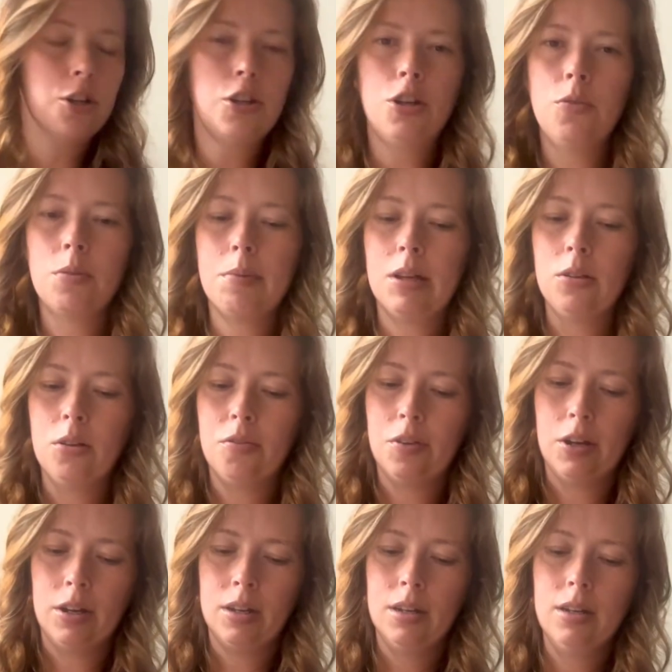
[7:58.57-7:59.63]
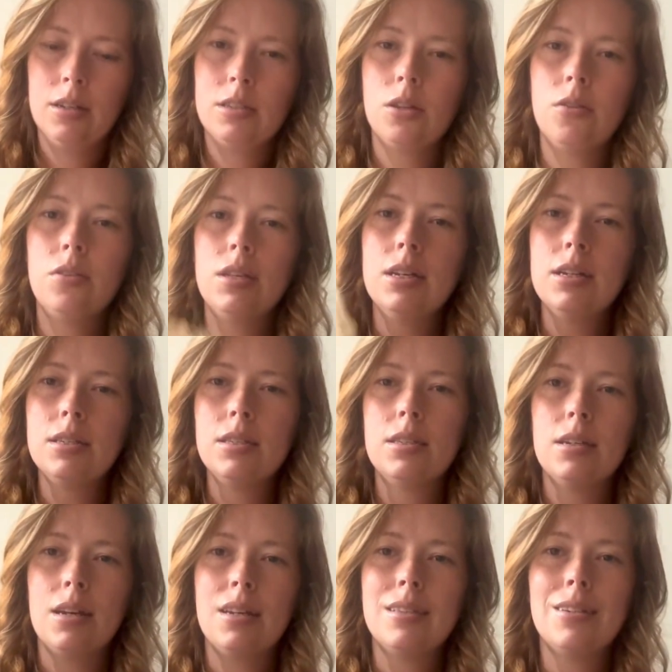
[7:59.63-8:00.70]
you with my loofah. So
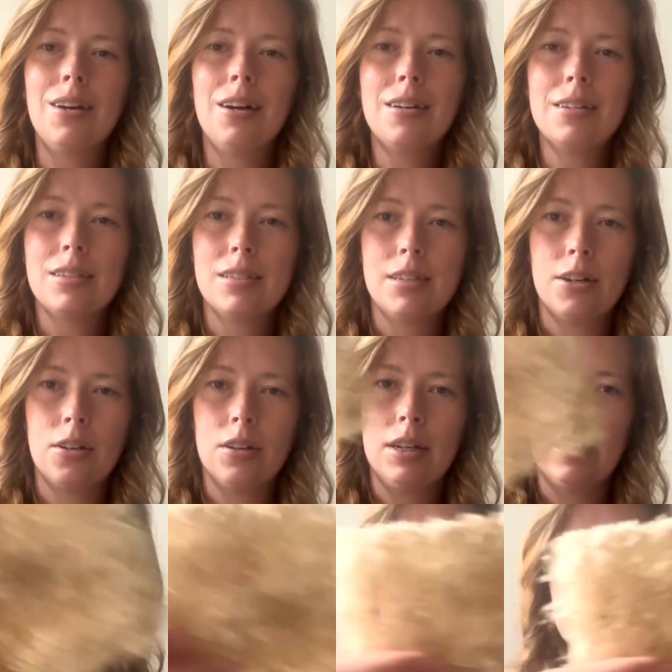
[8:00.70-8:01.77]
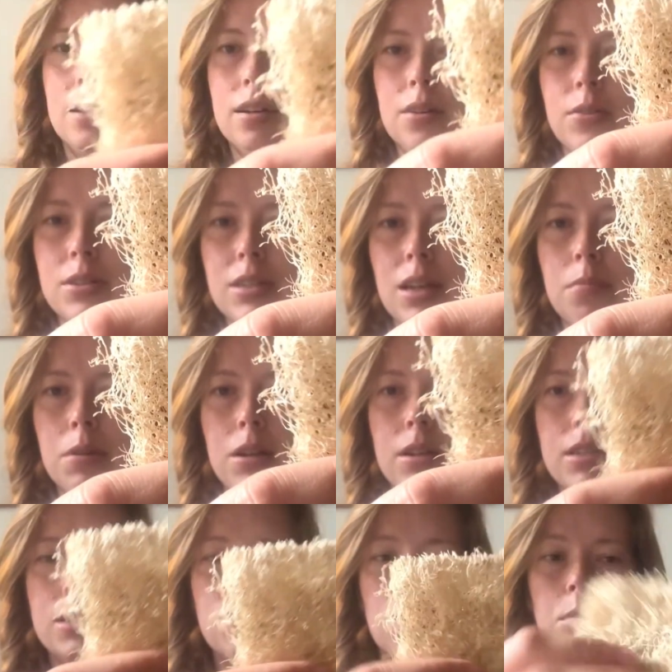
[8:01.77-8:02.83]
this is not necessarily like, where's the camera?
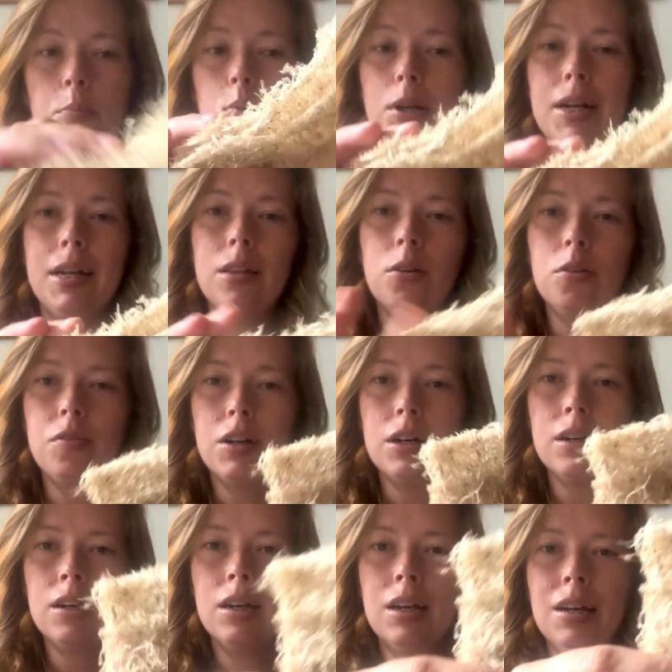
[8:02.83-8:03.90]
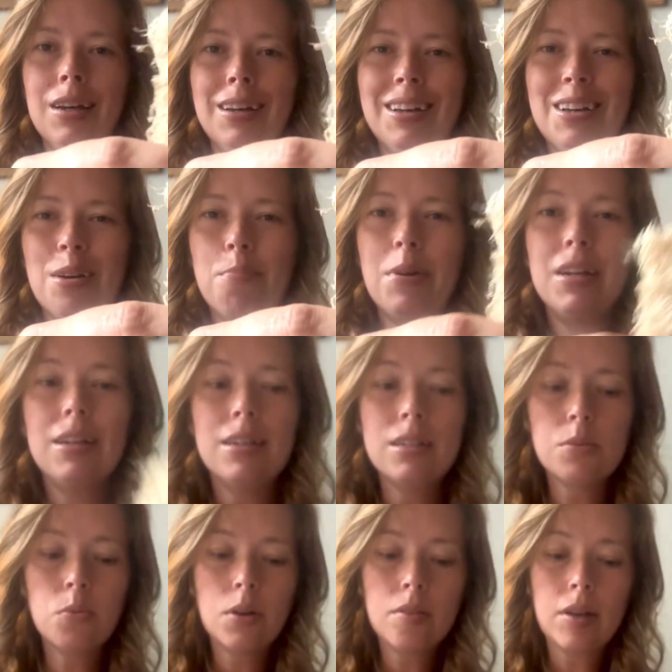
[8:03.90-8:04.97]
It's not a pretty loofah, but it
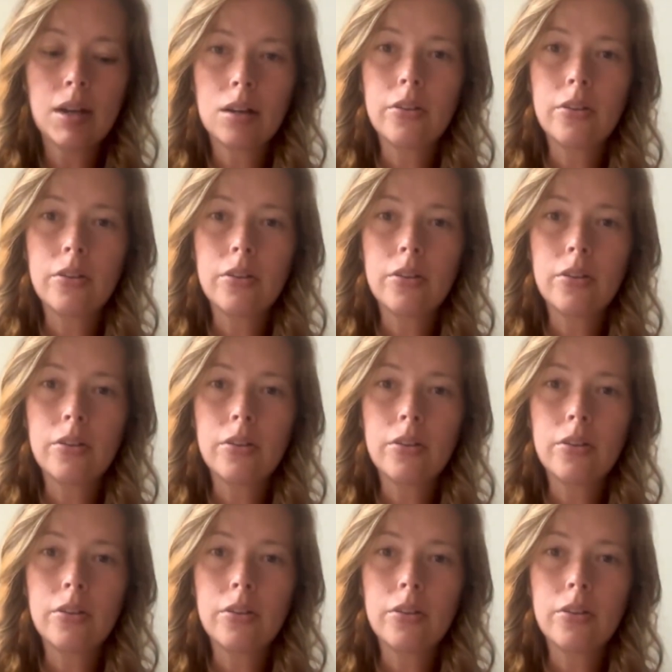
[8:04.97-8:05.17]
is one that I